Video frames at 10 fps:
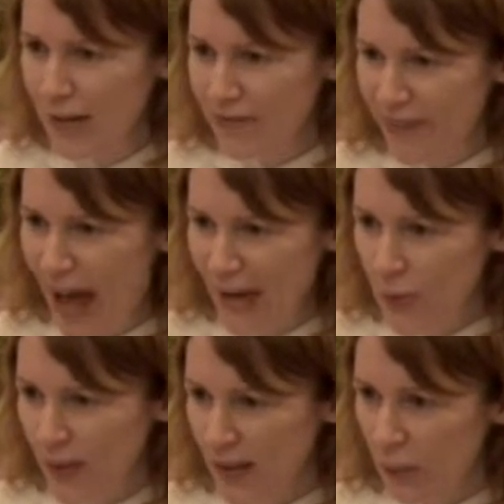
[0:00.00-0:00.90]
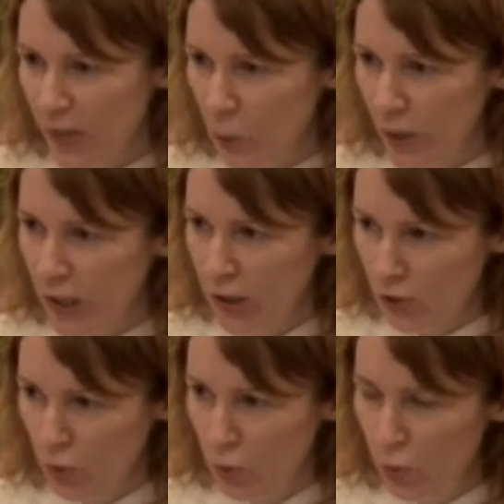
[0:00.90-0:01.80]
in fact, be something we can
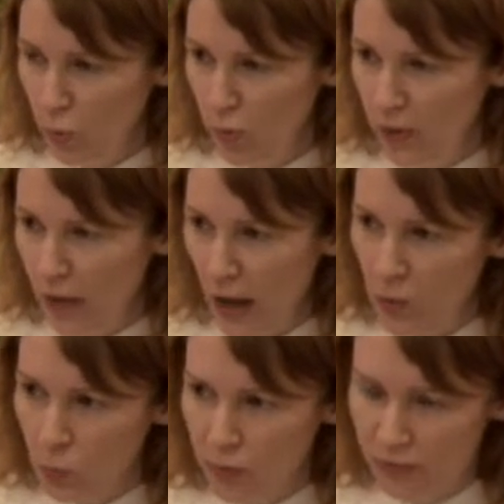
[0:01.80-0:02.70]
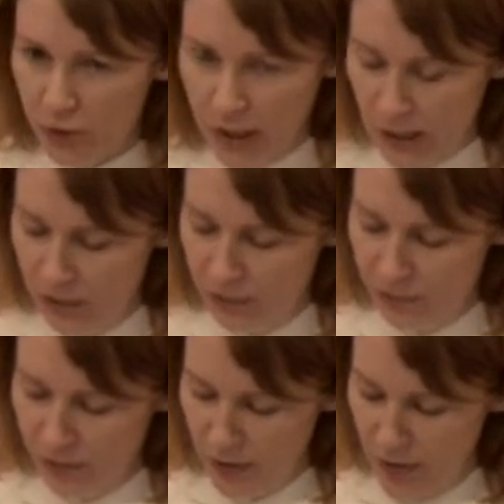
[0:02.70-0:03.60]
do that God wouldn't
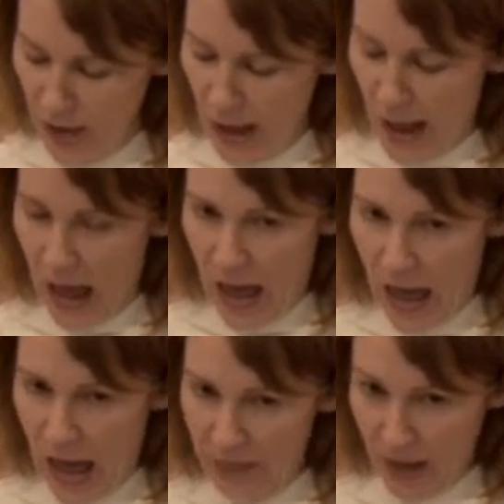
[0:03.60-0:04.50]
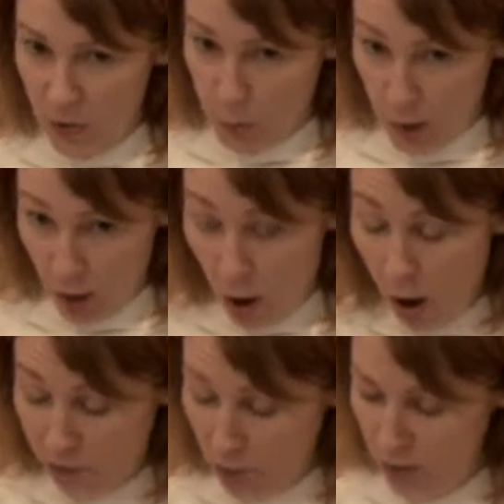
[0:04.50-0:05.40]
forgive, and that's pretty
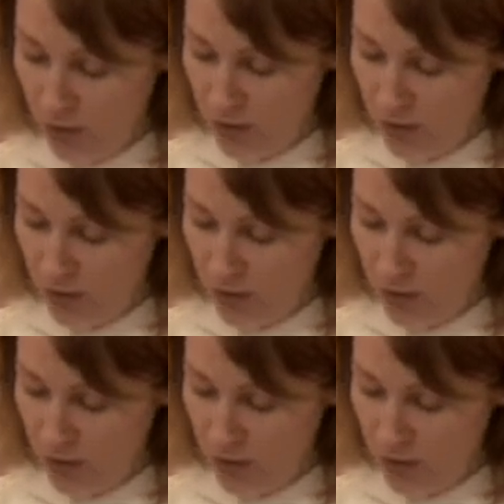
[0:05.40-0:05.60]
awful.